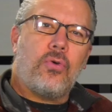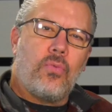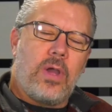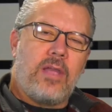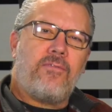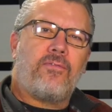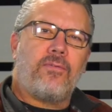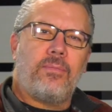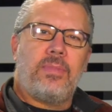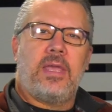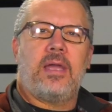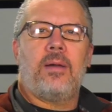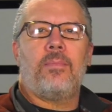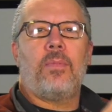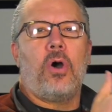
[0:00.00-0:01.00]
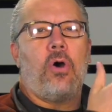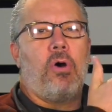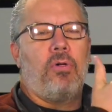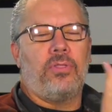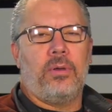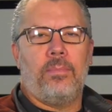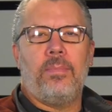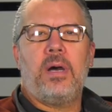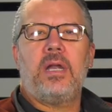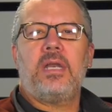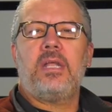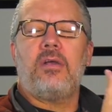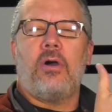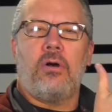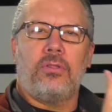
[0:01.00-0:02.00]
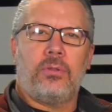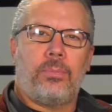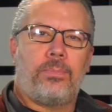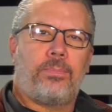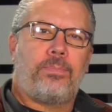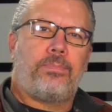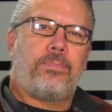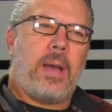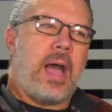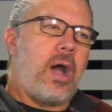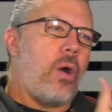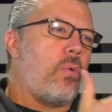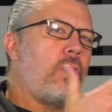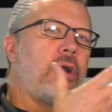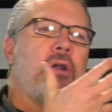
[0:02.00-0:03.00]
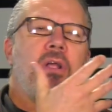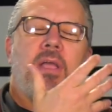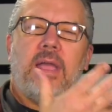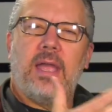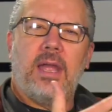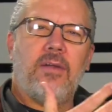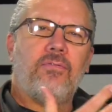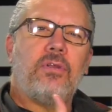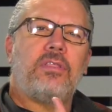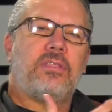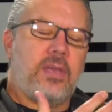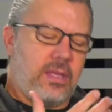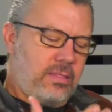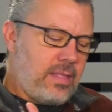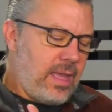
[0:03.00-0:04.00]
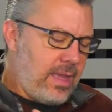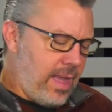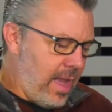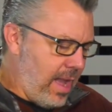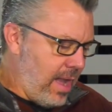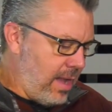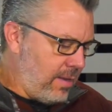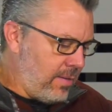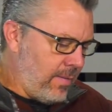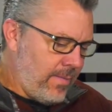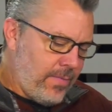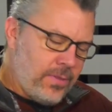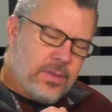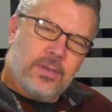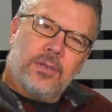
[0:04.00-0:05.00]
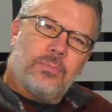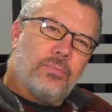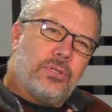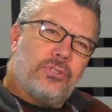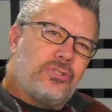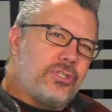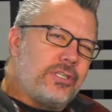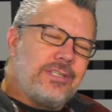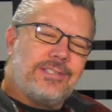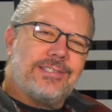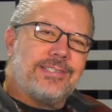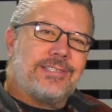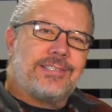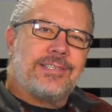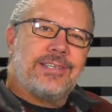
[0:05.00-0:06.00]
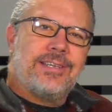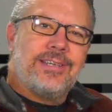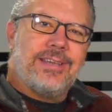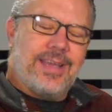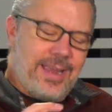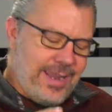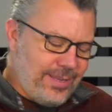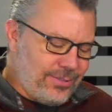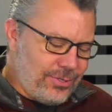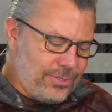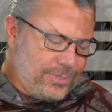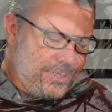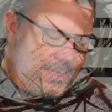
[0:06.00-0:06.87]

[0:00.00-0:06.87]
away from them all the money, all the power, everything they had. But Jesus answers